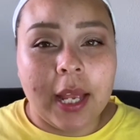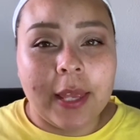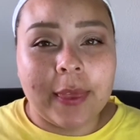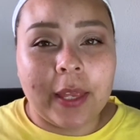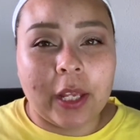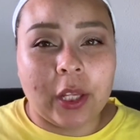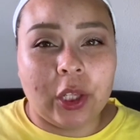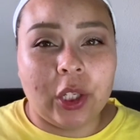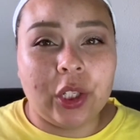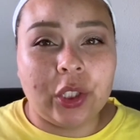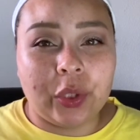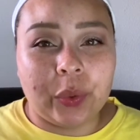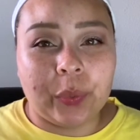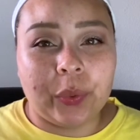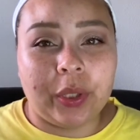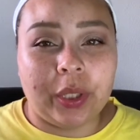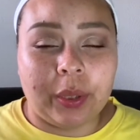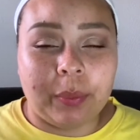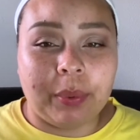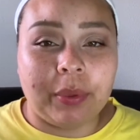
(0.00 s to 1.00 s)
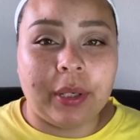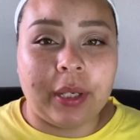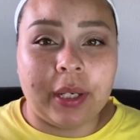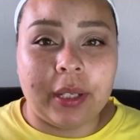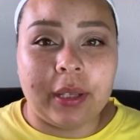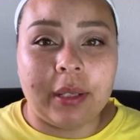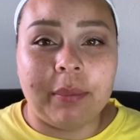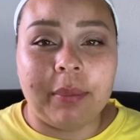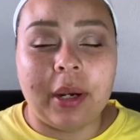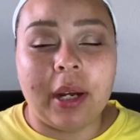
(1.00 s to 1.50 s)
they looked really pretty
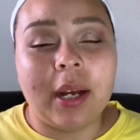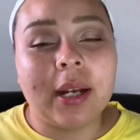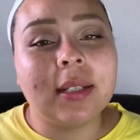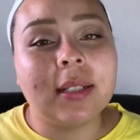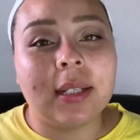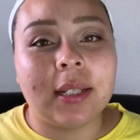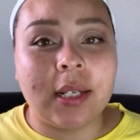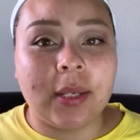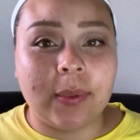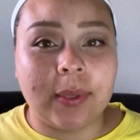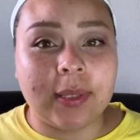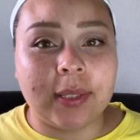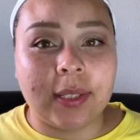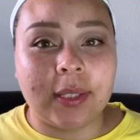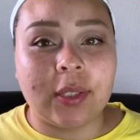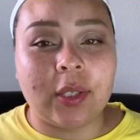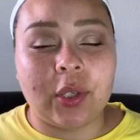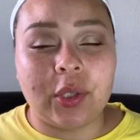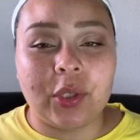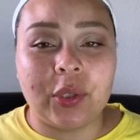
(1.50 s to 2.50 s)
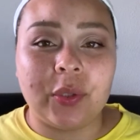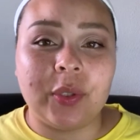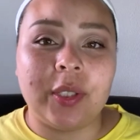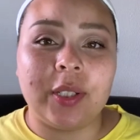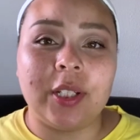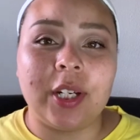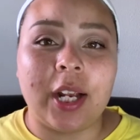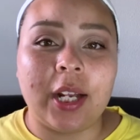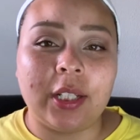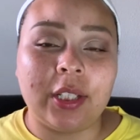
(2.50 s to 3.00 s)
in the box, and then once I saw Juicy
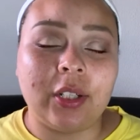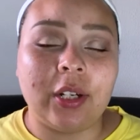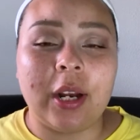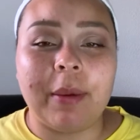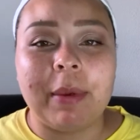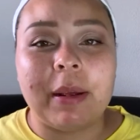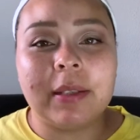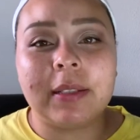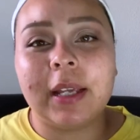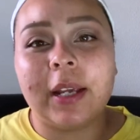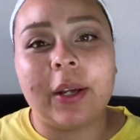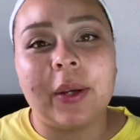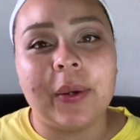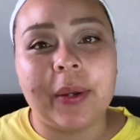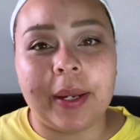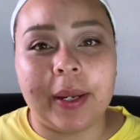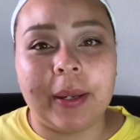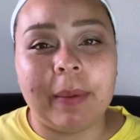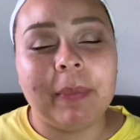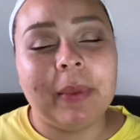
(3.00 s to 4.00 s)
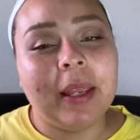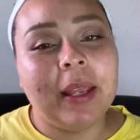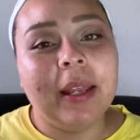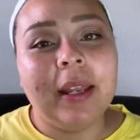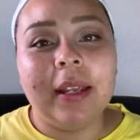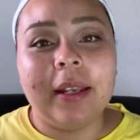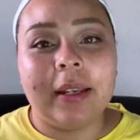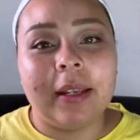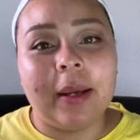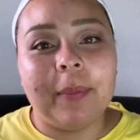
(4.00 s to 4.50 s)
Jazz try them, I was like, okay,
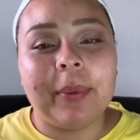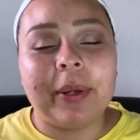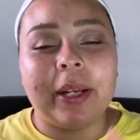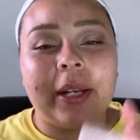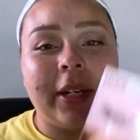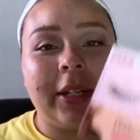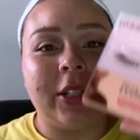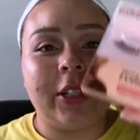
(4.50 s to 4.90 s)
yep, gotta